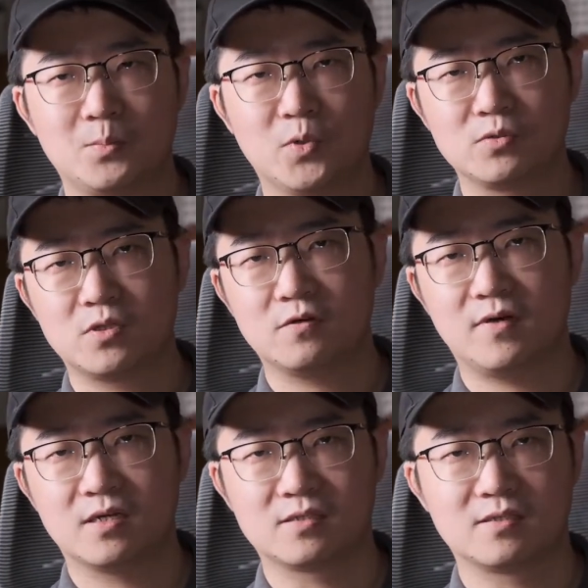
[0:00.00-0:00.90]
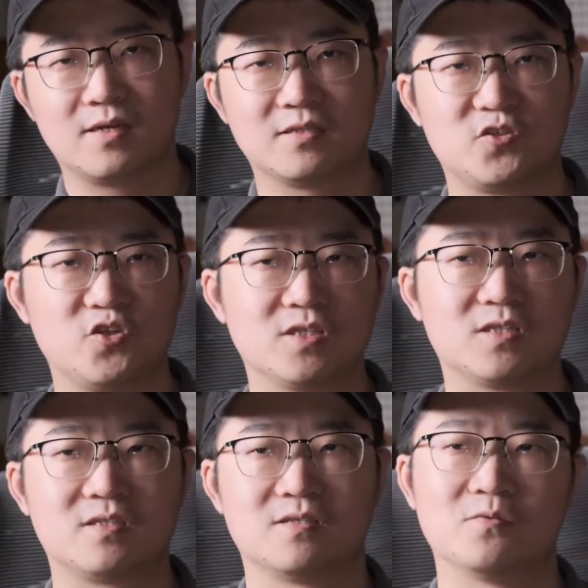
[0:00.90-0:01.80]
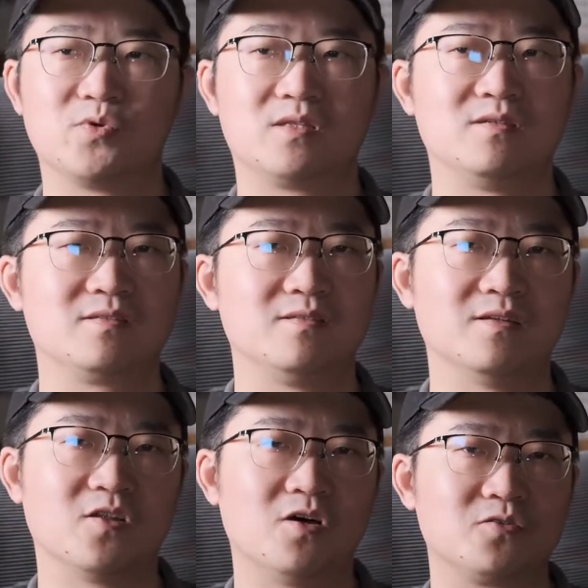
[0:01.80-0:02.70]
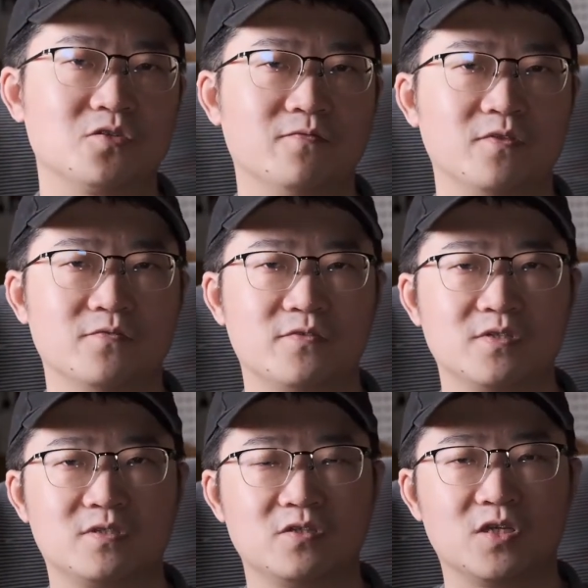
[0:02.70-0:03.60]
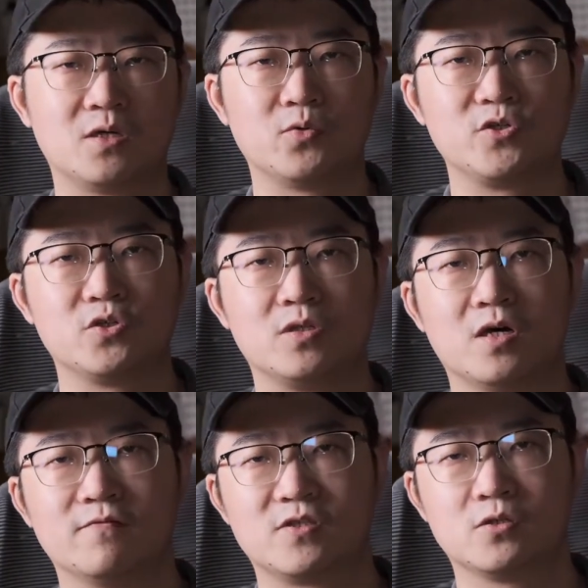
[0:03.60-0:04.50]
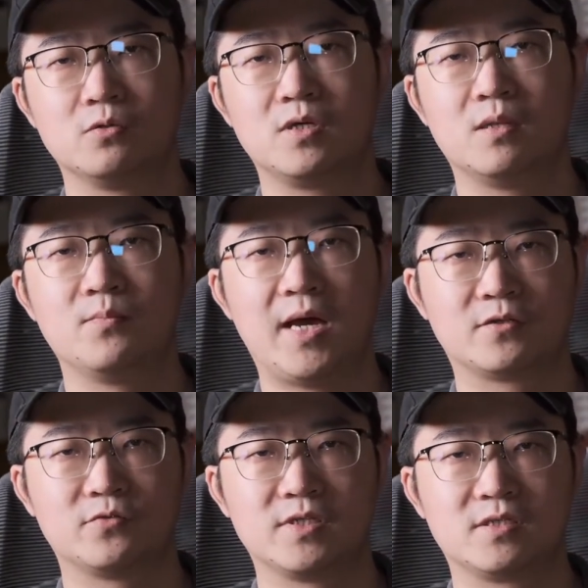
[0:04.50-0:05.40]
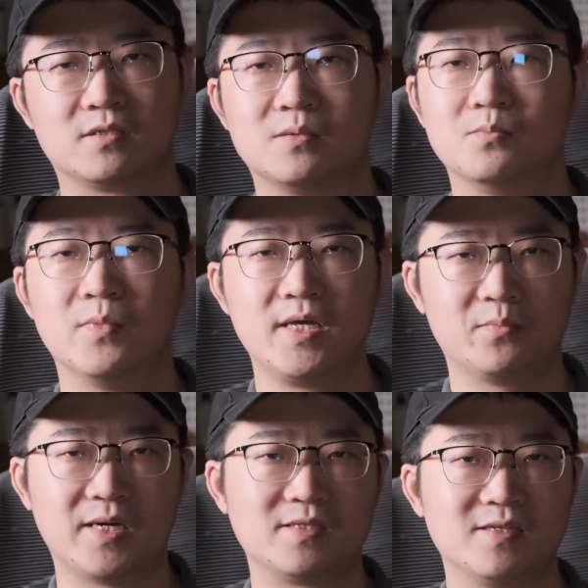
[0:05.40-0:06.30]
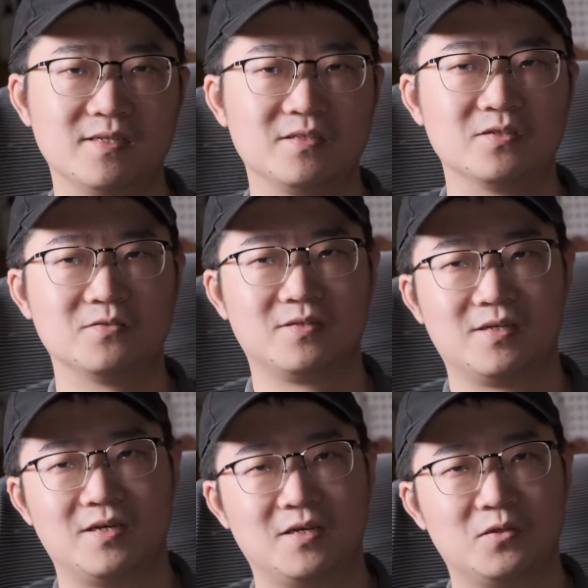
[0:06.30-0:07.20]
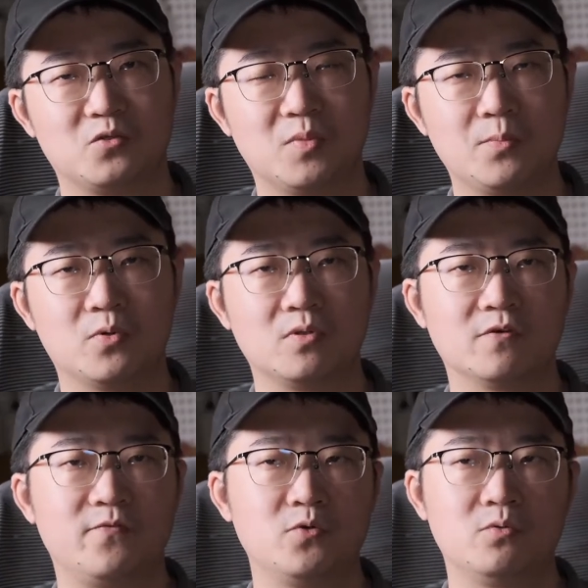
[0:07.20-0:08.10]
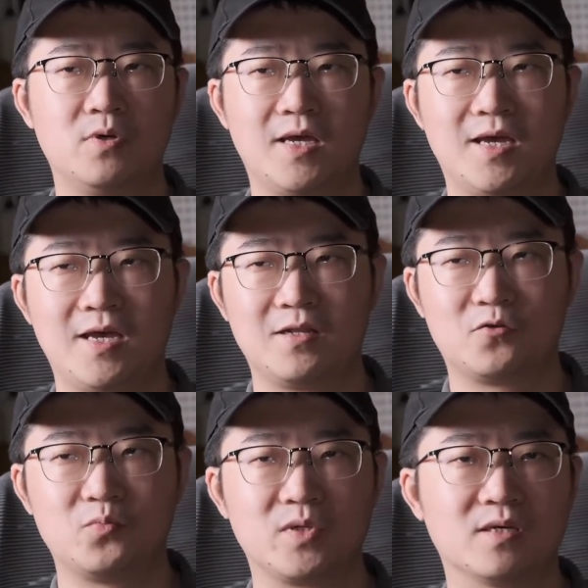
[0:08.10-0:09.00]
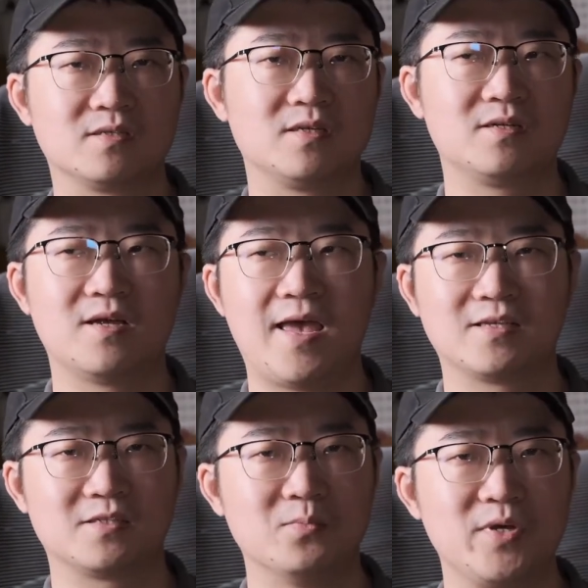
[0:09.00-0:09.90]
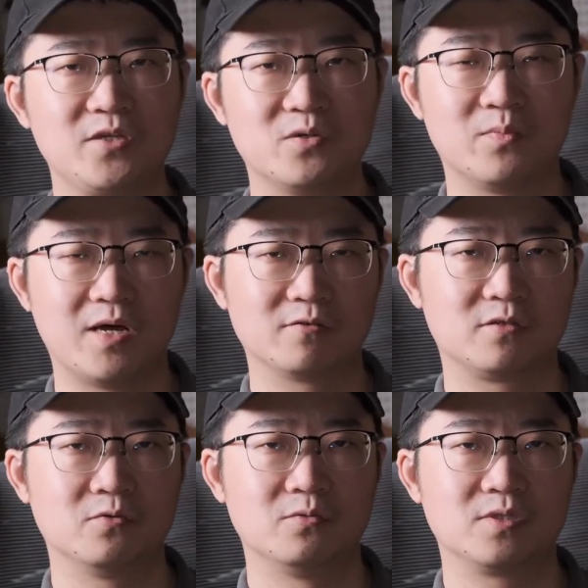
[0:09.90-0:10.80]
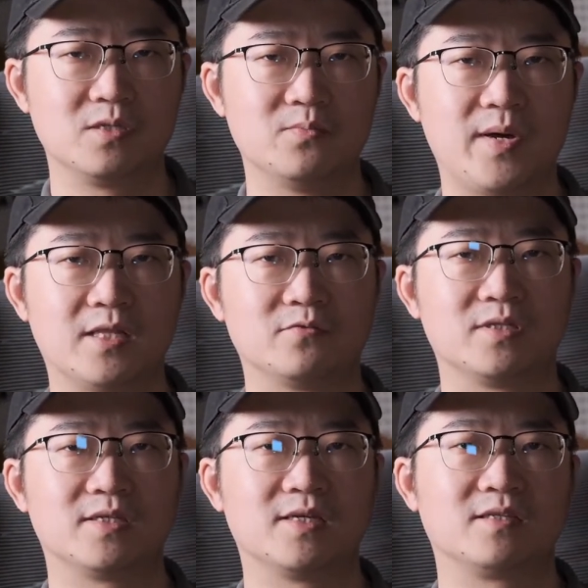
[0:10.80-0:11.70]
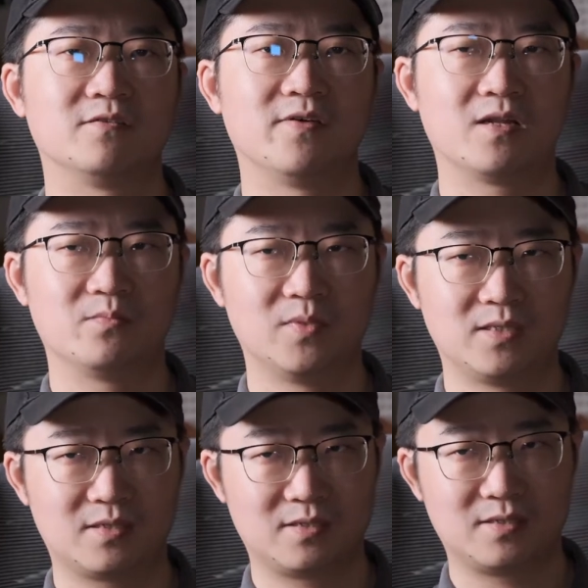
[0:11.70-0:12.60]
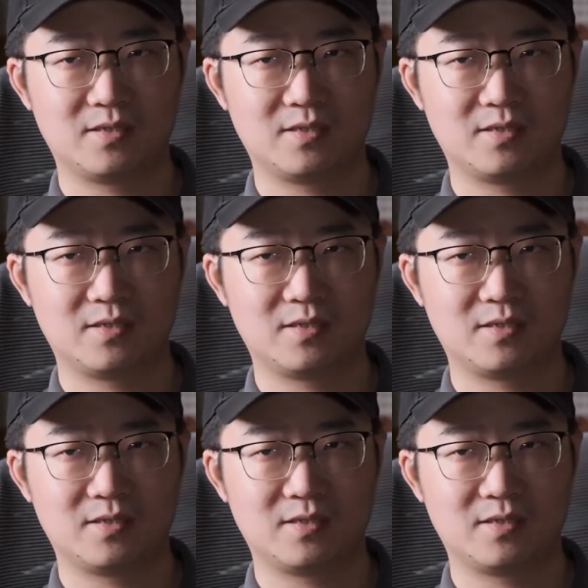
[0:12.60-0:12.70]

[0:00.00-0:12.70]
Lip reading: Most of us has just witnessed the launch of the first generation of sodium batteries made by CATL. To my point of view, it could be considered as a major milestone in battery tech development.